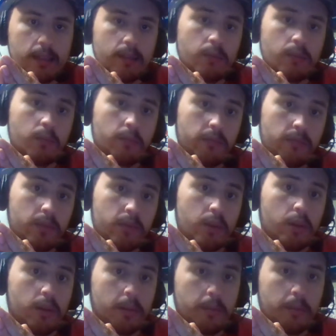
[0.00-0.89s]
It
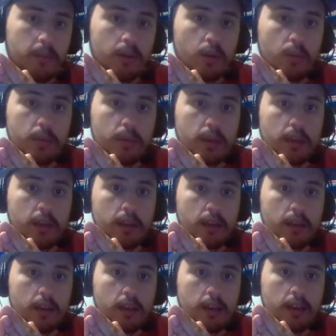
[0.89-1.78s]
would be
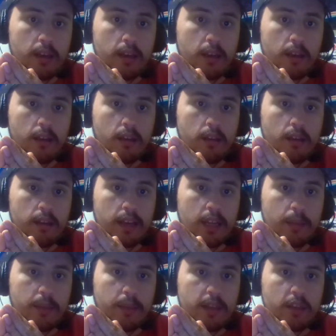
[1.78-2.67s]

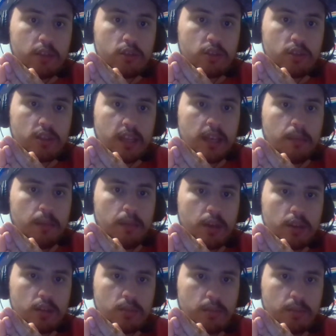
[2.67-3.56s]
animators'
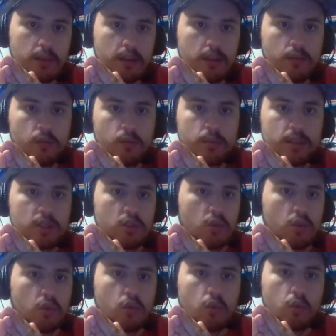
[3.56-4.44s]
nightmares, but it would be
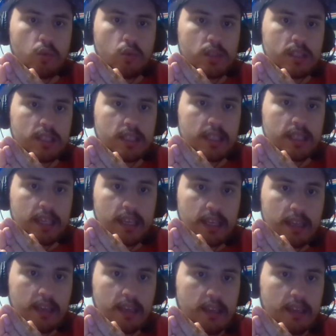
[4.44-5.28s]
so cool to see.